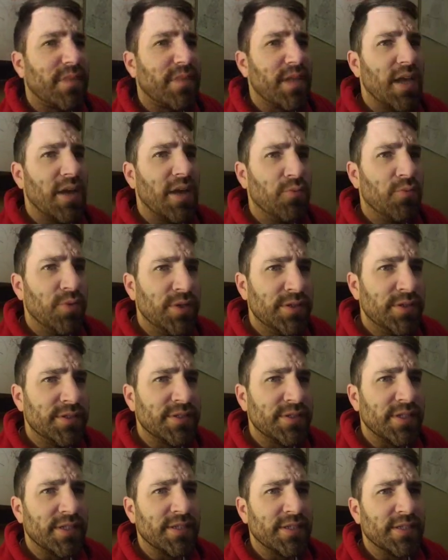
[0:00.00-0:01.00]
I will
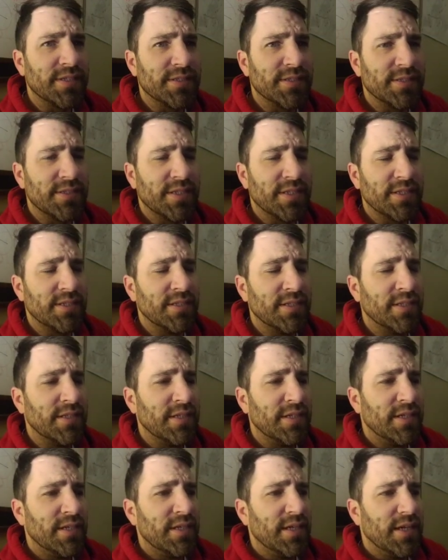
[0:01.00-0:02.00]
say this, that
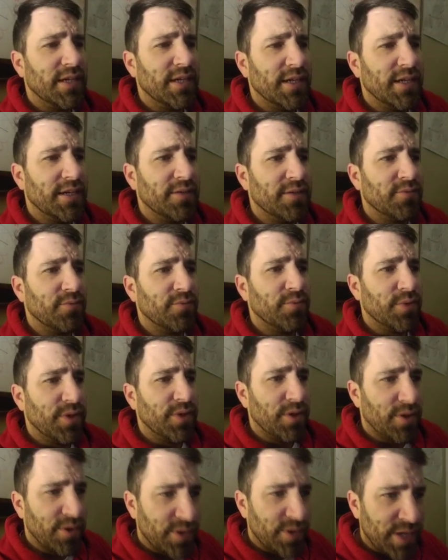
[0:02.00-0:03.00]
uh, we
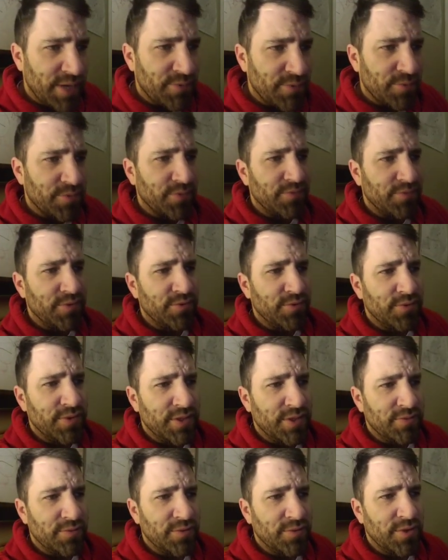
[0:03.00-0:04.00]
are capable of doing
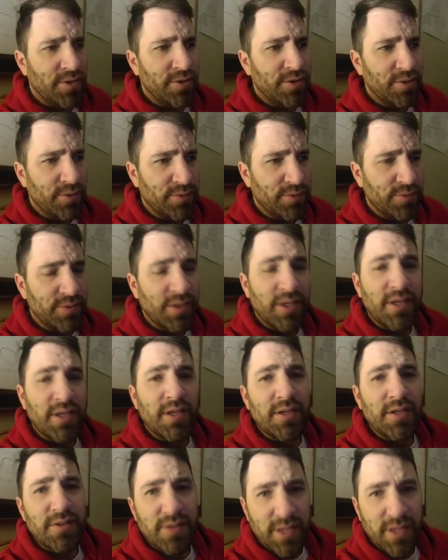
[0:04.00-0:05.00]
evil on our own.
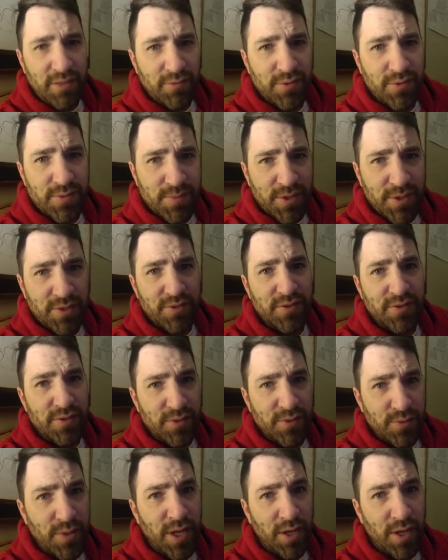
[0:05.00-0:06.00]
Evil spirits
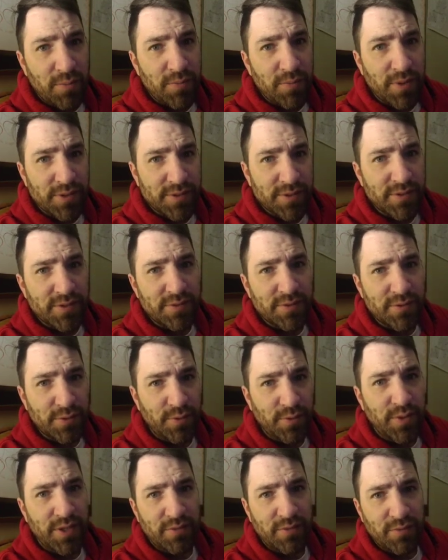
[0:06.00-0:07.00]
do help us
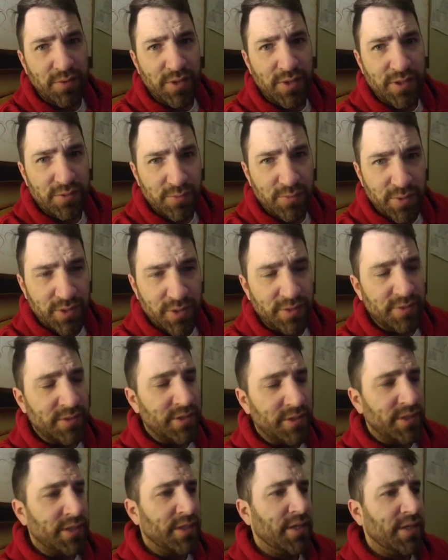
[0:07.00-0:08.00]
do evil as well,
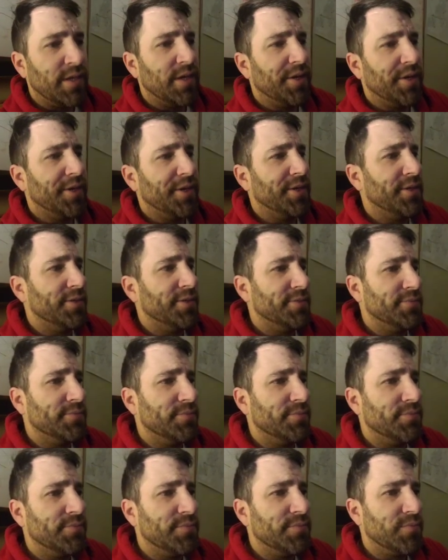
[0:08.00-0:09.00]
um,
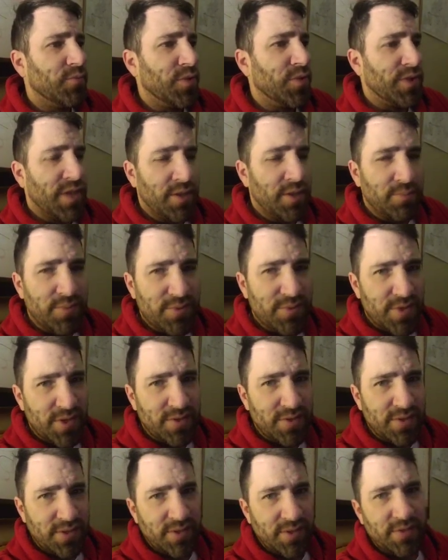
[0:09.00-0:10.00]
without
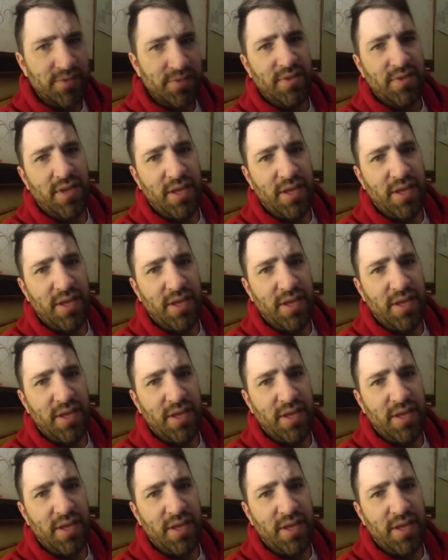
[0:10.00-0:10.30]
possessing us.